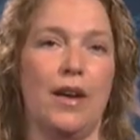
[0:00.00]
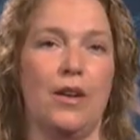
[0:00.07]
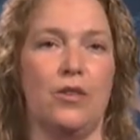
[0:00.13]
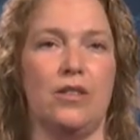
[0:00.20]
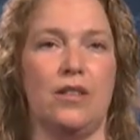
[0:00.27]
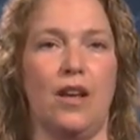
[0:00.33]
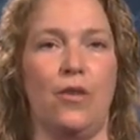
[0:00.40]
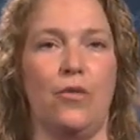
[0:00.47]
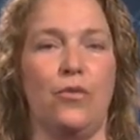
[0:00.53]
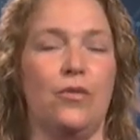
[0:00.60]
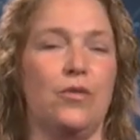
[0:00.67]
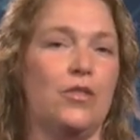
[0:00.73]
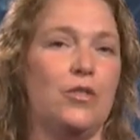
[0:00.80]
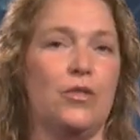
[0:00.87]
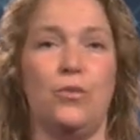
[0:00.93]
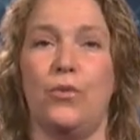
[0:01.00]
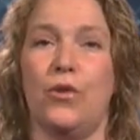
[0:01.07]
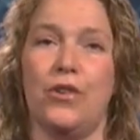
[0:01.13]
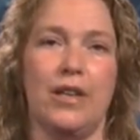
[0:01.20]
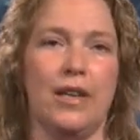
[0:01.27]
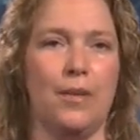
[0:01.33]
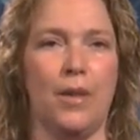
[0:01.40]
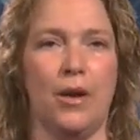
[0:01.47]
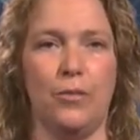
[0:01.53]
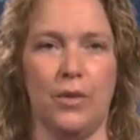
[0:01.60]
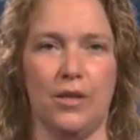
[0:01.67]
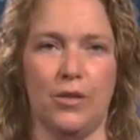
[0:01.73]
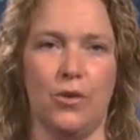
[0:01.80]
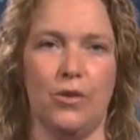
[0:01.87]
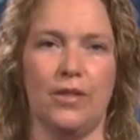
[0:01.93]
by yourself, just worrying about
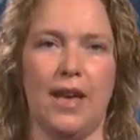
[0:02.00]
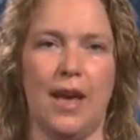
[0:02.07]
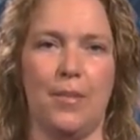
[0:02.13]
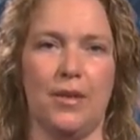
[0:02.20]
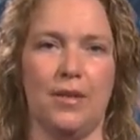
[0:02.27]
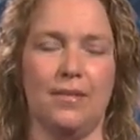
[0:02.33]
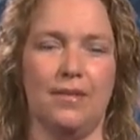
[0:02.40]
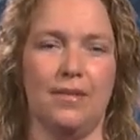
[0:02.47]
what's going to happen.